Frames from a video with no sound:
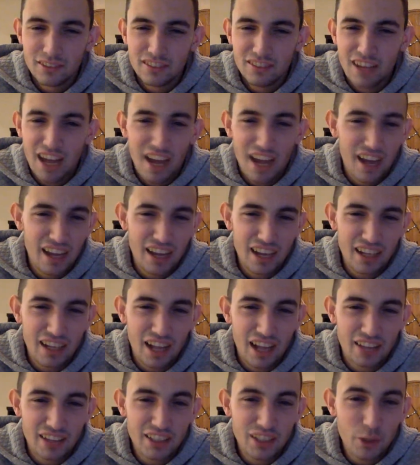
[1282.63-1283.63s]

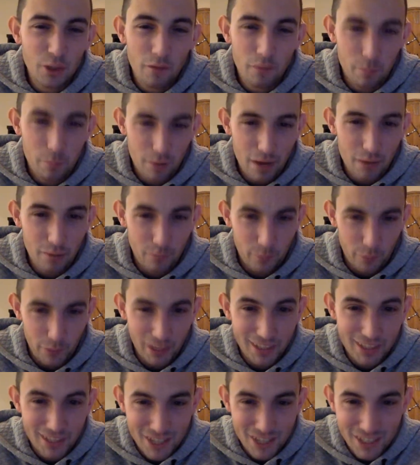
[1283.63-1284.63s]
I think you have a problem,
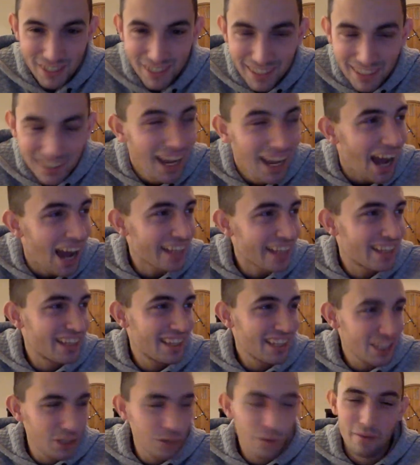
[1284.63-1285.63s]
Rich. I
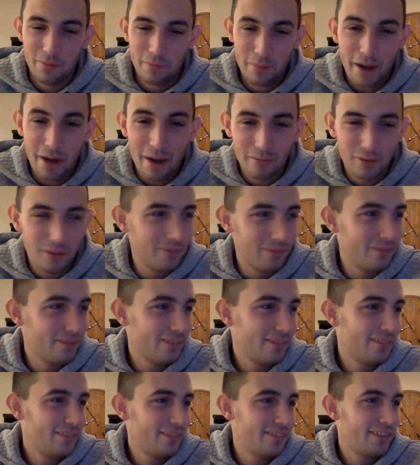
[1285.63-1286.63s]
think you have a problem.
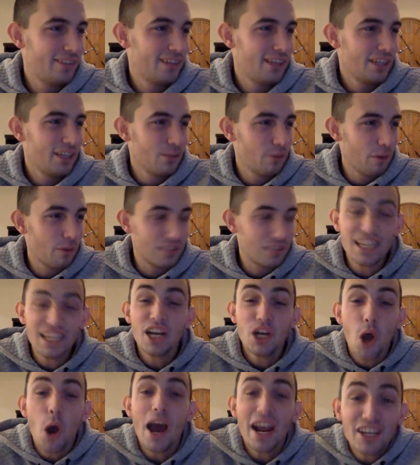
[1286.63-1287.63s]
The red ones. Yeah,
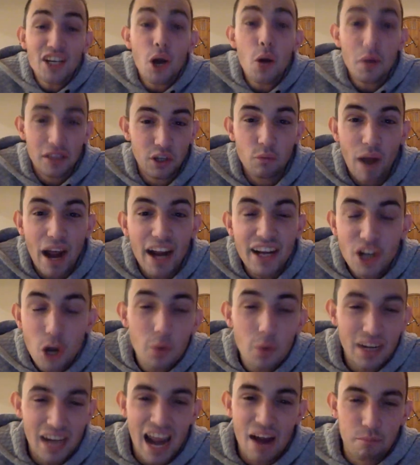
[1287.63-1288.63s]
no, I know
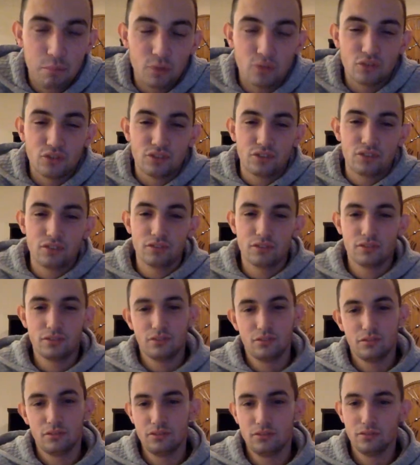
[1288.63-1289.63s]
what apples.
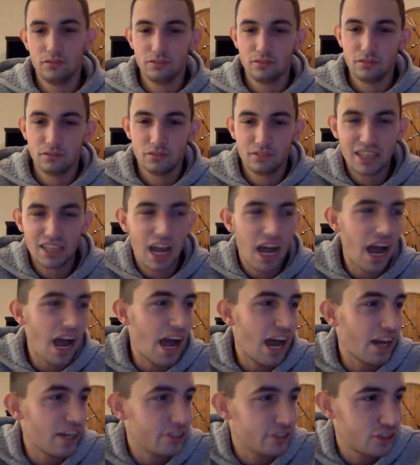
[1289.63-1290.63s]

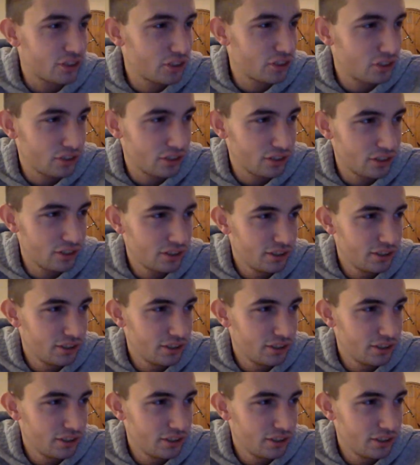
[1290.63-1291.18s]
Gosh.